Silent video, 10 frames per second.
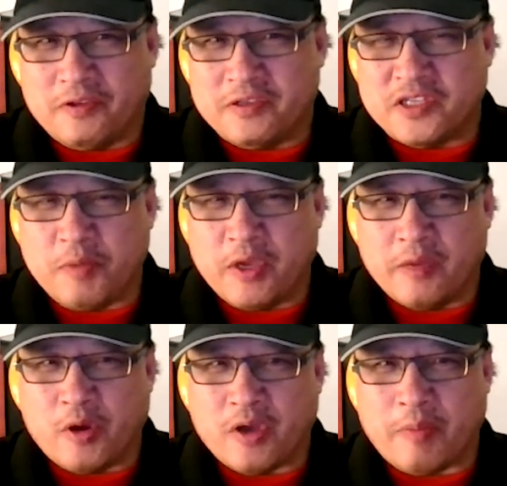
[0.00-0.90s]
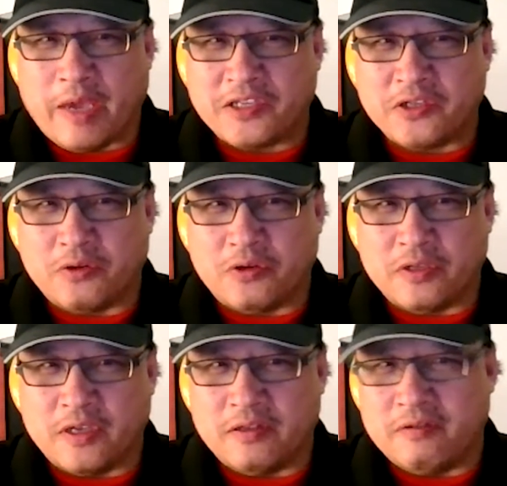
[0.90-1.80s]
just speaking about capacitors,
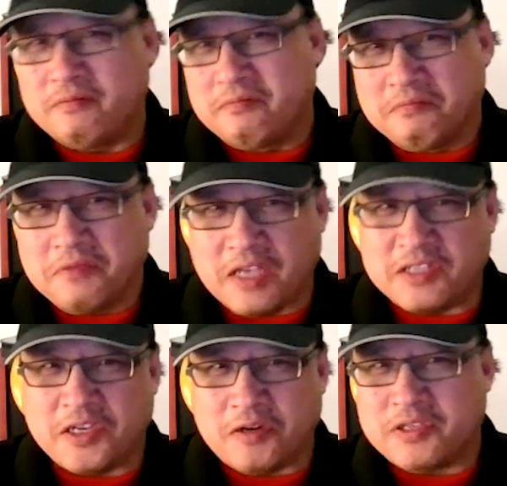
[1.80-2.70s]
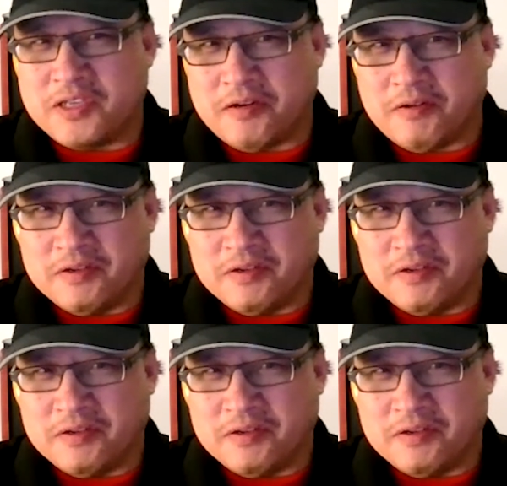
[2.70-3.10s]
and then et cetera, et cetera.